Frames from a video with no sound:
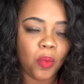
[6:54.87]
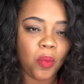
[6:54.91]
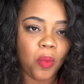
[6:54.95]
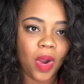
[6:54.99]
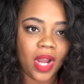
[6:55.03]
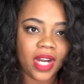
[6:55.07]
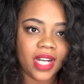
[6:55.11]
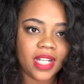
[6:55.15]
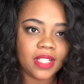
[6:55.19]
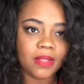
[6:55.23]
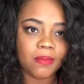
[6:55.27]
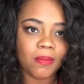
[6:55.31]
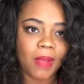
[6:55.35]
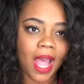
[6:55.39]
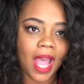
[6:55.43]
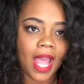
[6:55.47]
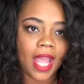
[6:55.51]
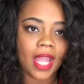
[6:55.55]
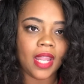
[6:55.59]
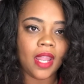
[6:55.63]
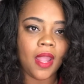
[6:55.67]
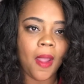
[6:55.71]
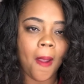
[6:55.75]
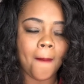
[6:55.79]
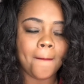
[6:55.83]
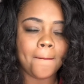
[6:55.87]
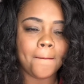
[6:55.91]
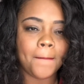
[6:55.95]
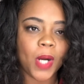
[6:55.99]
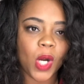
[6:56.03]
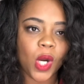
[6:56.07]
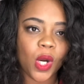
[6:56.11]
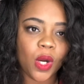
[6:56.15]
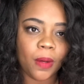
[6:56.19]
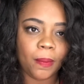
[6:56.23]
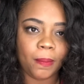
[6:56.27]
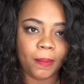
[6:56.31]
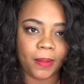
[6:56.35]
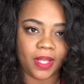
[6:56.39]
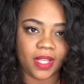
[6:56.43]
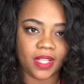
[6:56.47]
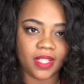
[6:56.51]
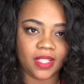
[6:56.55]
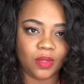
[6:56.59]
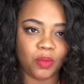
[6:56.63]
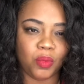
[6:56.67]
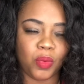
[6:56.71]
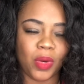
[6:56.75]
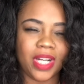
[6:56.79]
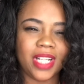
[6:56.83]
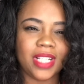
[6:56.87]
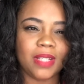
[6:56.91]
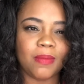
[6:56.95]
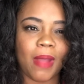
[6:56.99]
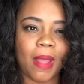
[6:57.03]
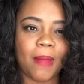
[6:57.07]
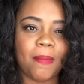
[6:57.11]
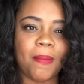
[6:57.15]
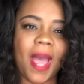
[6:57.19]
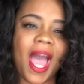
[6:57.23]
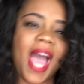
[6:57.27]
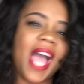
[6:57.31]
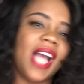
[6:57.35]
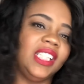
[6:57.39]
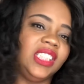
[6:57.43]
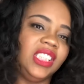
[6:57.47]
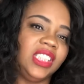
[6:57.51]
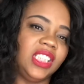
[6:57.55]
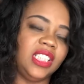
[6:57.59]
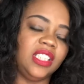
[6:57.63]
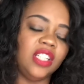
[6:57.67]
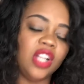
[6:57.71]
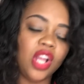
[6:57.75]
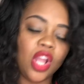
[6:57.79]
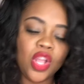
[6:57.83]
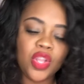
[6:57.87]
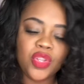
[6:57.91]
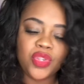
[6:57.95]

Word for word: what is my purpose? What is my passion?